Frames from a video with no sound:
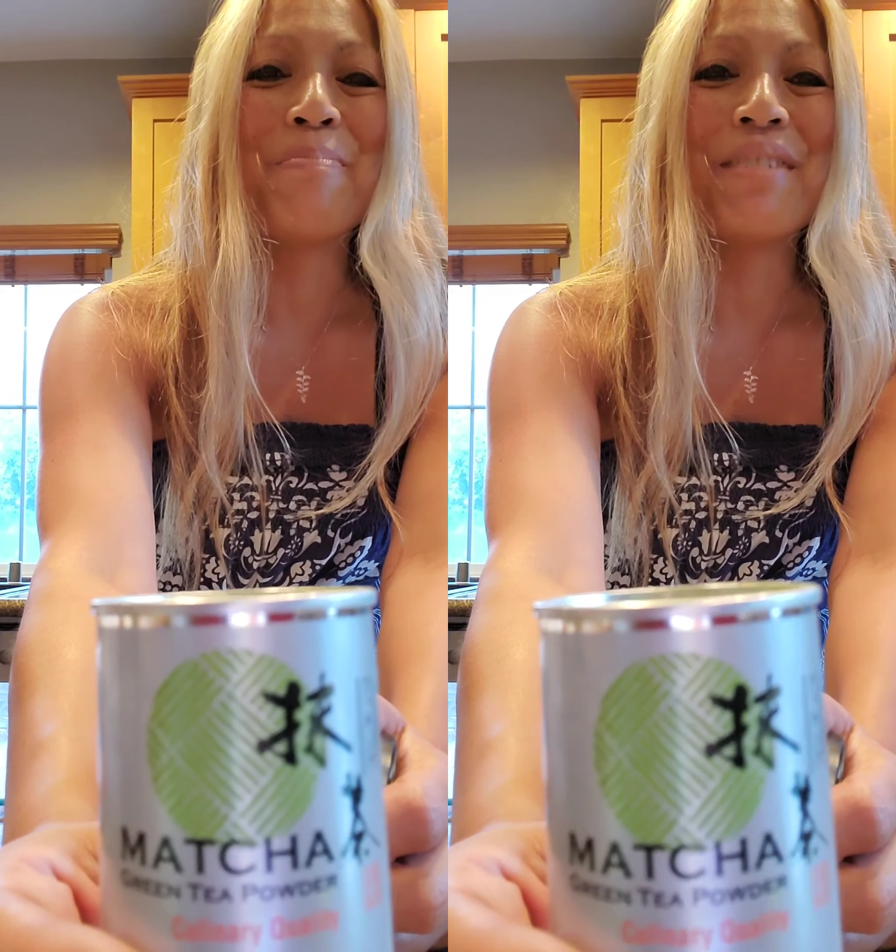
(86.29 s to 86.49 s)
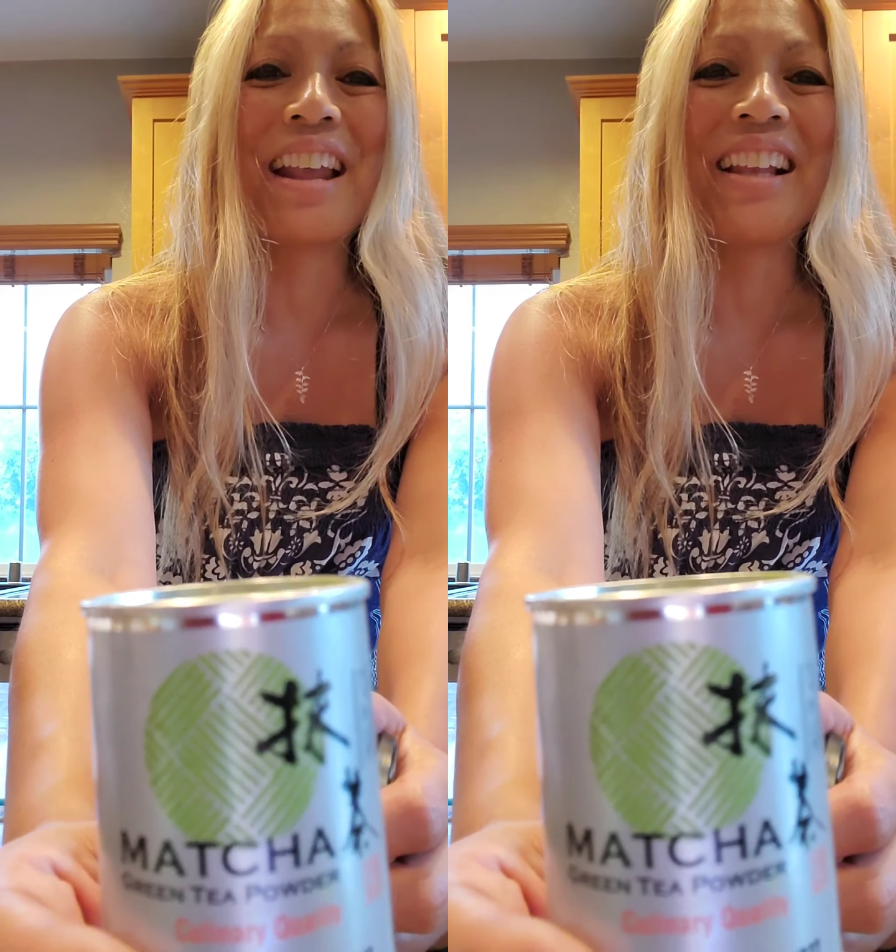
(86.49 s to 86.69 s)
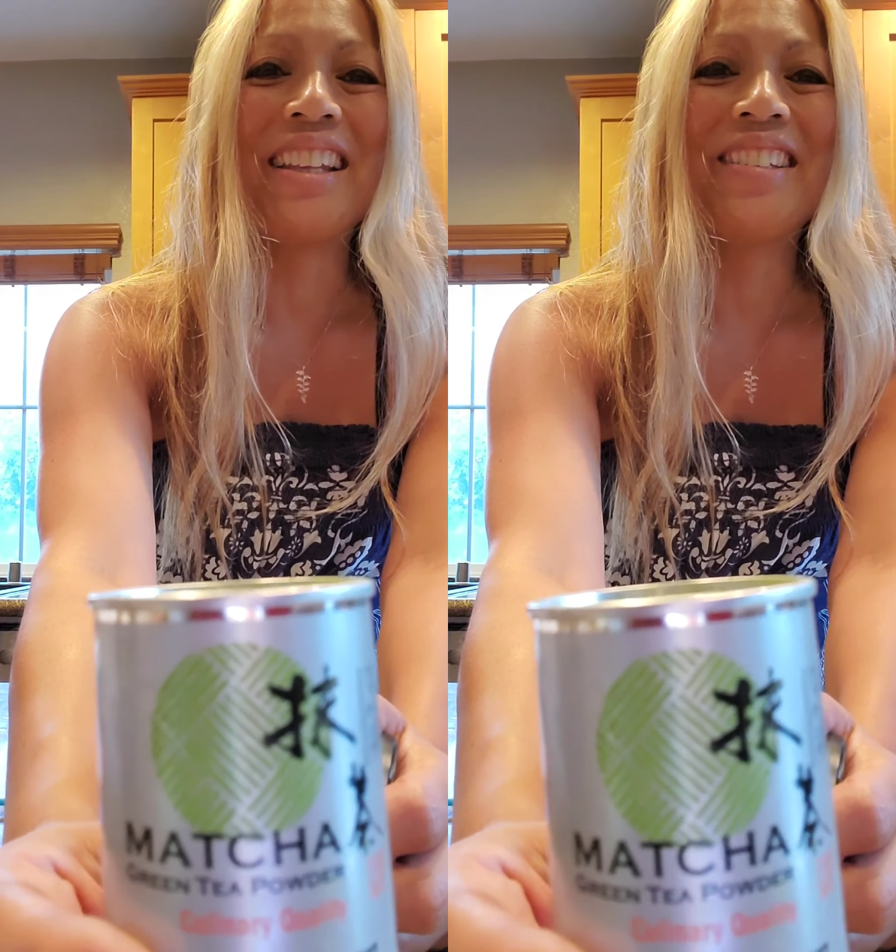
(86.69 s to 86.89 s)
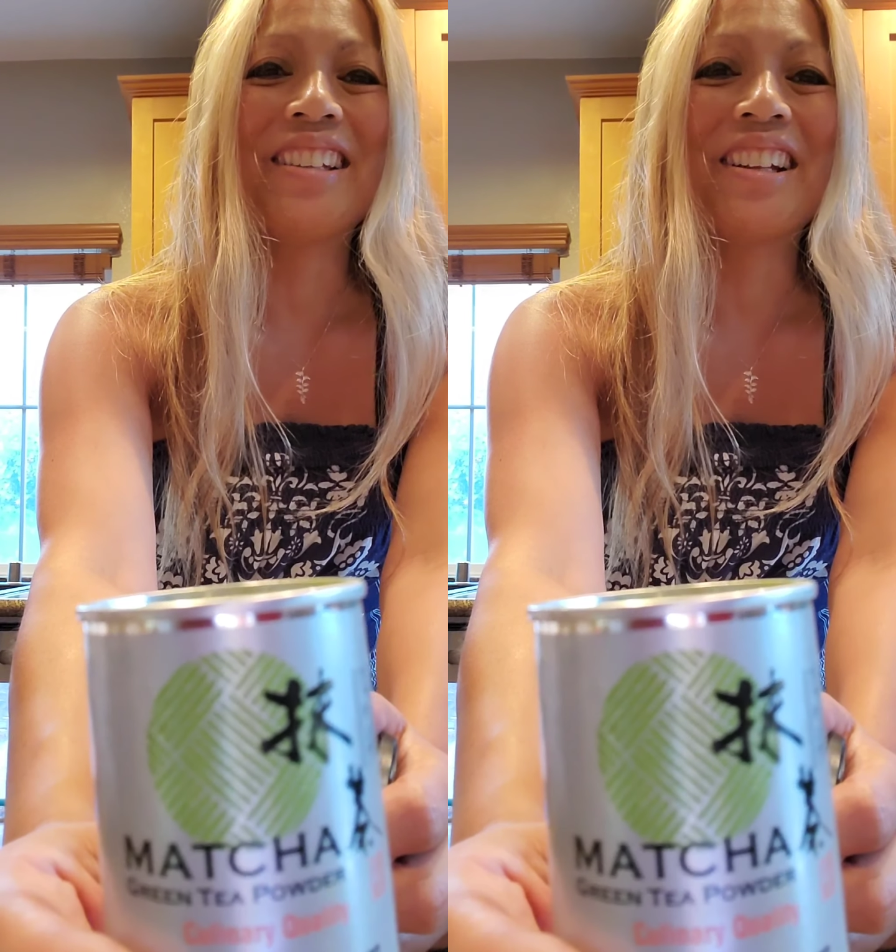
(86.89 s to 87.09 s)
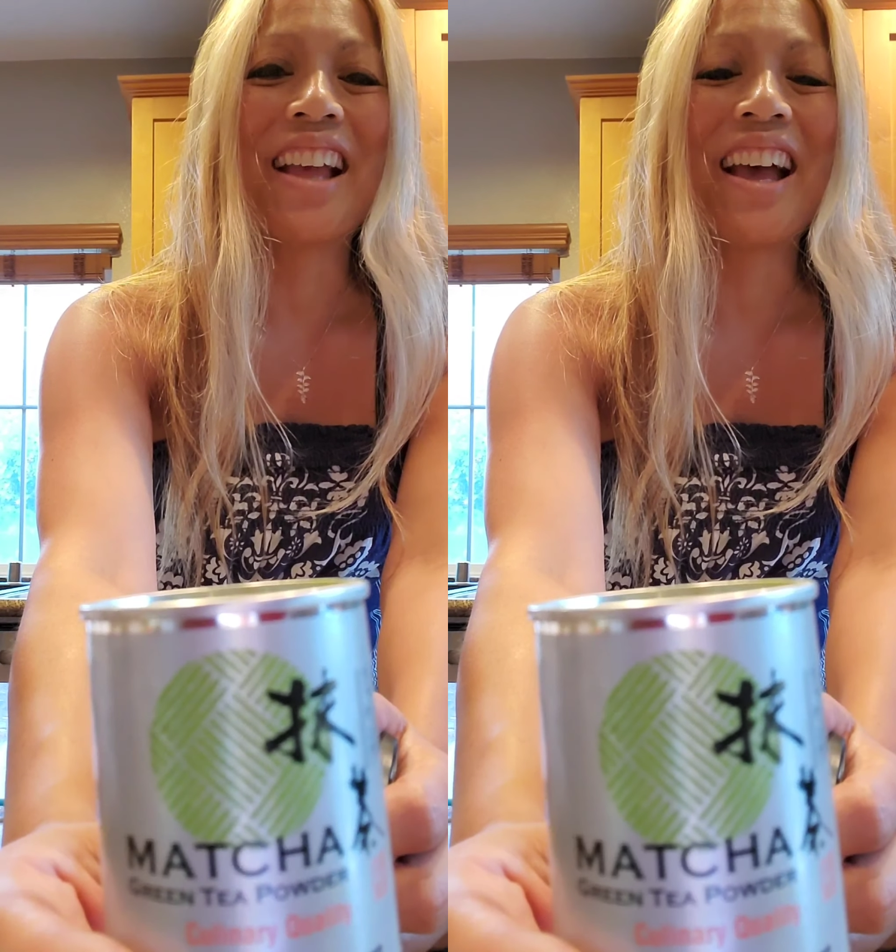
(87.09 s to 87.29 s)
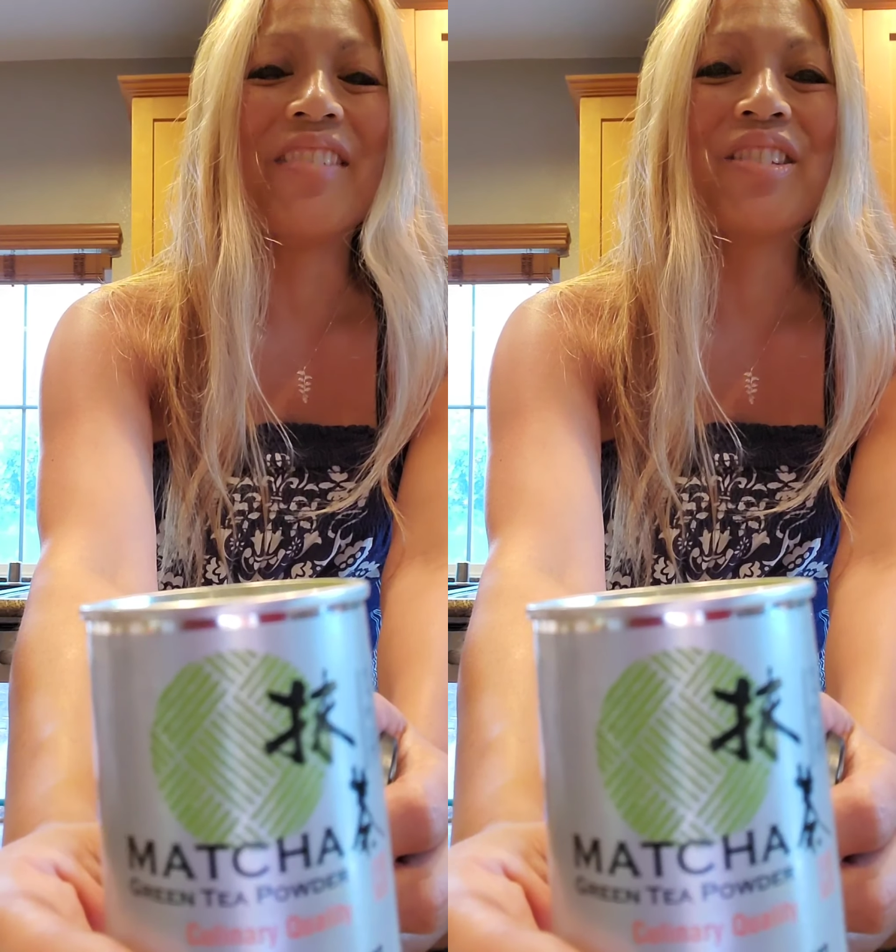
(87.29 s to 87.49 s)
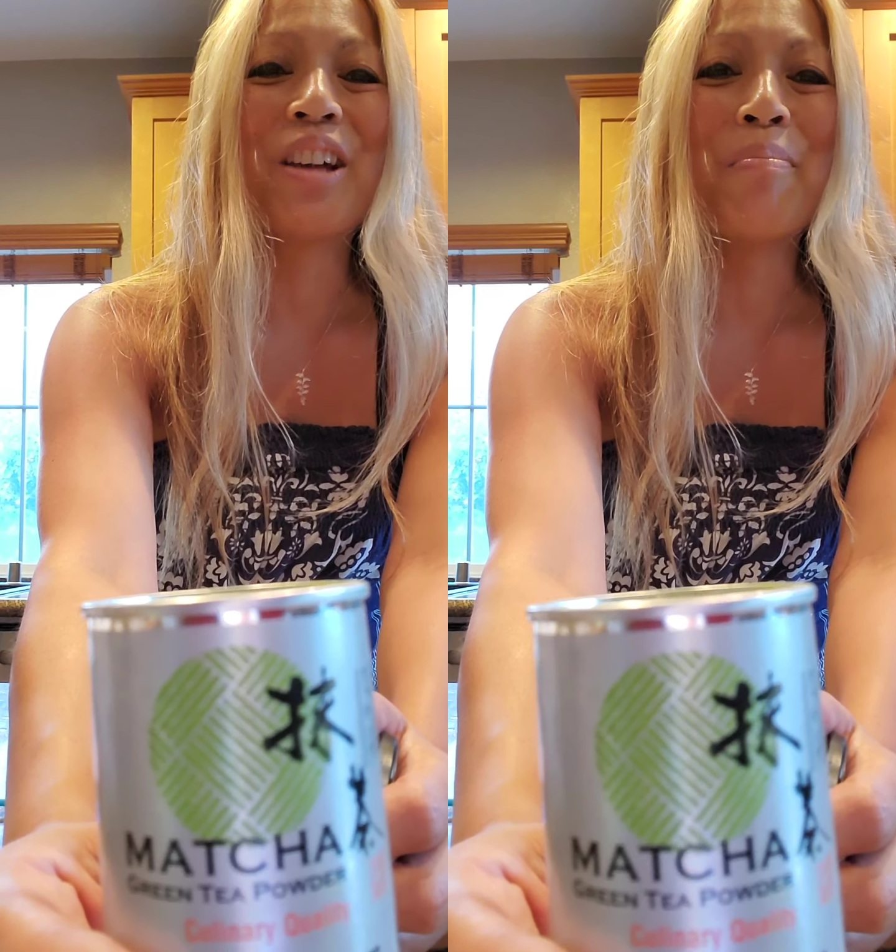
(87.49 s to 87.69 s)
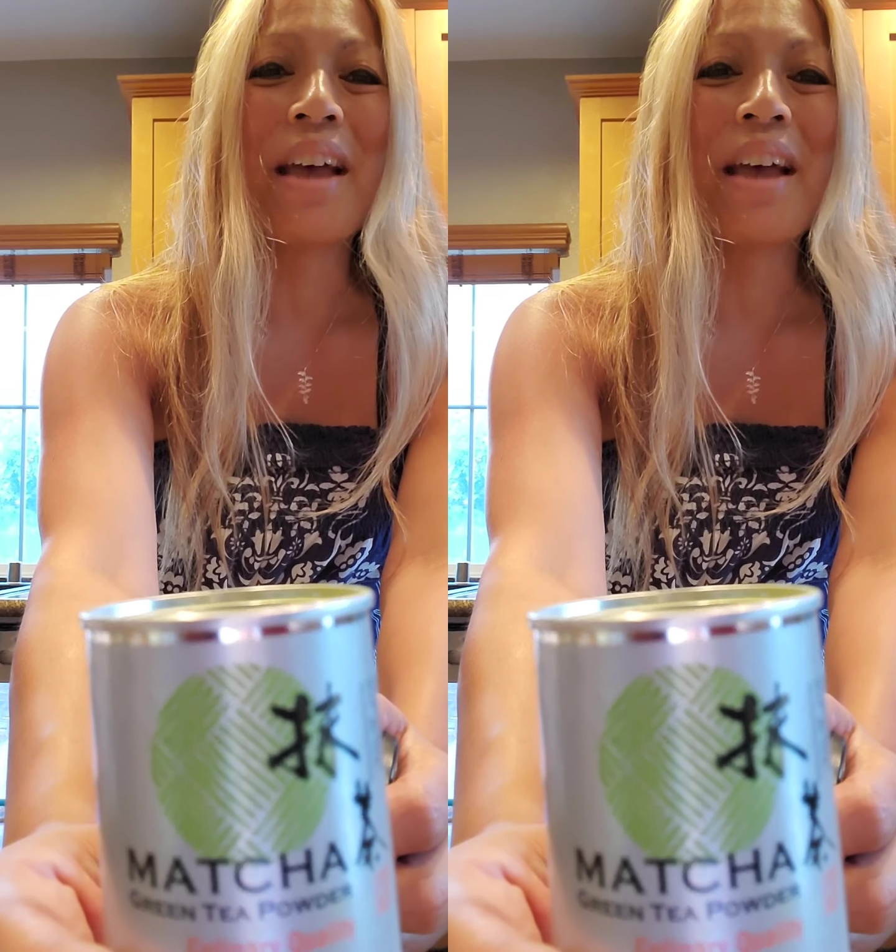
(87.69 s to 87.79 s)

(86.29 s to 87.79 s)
but at least it'll have some